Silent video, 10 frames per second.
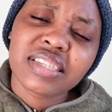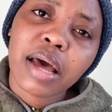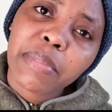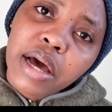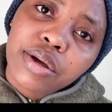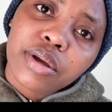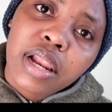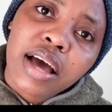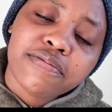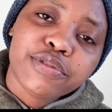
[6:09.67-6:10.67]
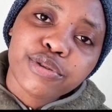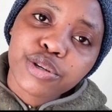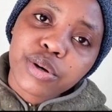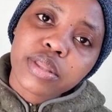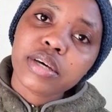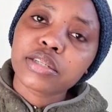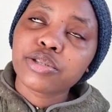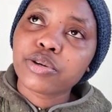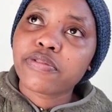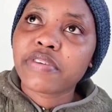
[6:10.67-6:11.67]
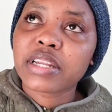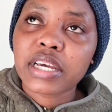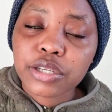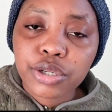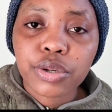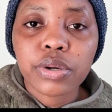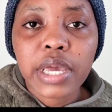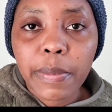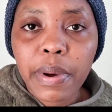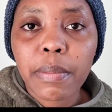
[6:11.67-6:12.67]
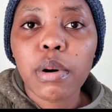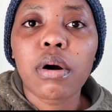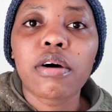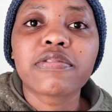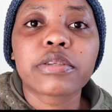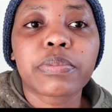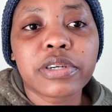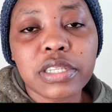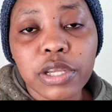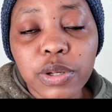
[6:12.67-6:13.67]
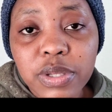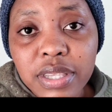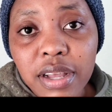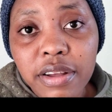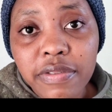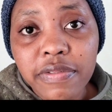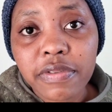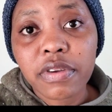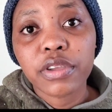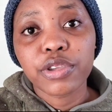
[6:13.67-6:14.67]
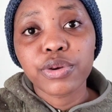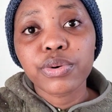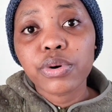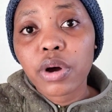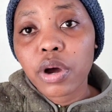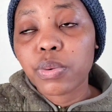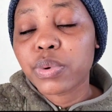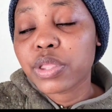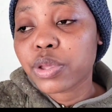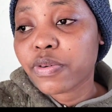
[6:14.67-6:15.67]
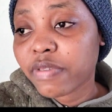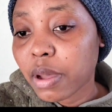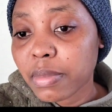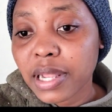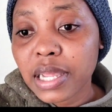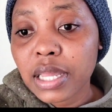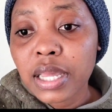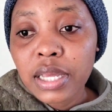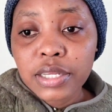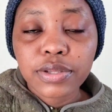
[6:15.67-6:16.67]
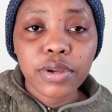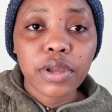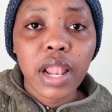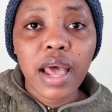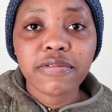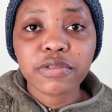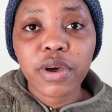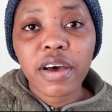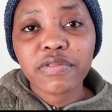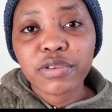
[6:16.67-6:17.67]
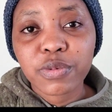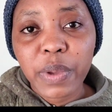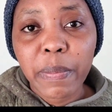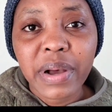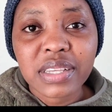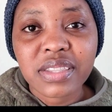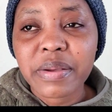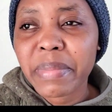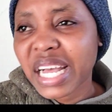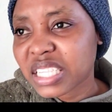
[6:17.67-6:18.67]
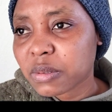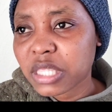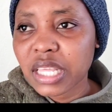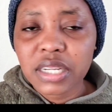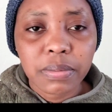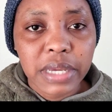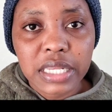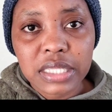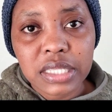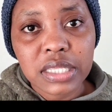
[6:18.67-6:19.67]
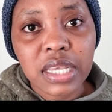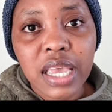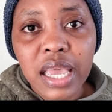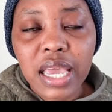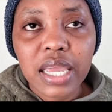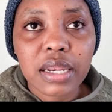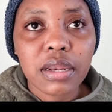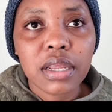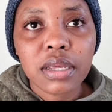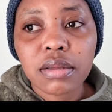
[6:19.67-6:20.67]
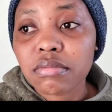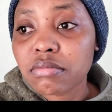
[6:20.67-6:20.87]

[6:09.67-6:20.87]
somehow you'll have to show that you're financially capable of supporting yourself, you or with your family. So you have to have those papers, the bank statements, and